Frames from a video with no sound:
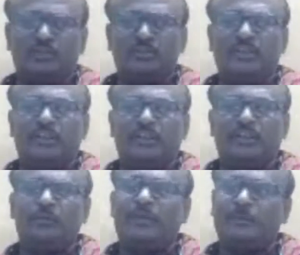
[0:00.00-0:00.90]
than
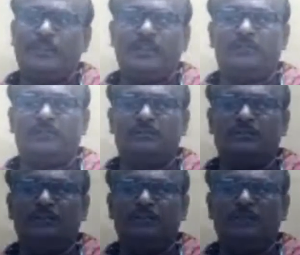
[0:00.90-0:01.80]
1 million,
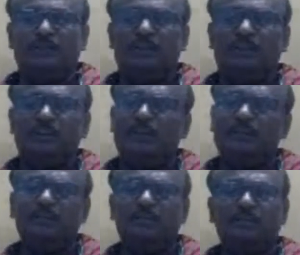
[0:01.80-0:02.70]

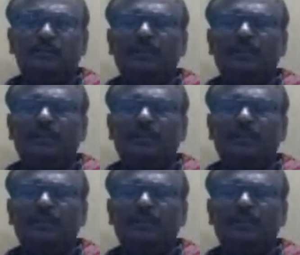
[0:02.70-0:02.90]
then that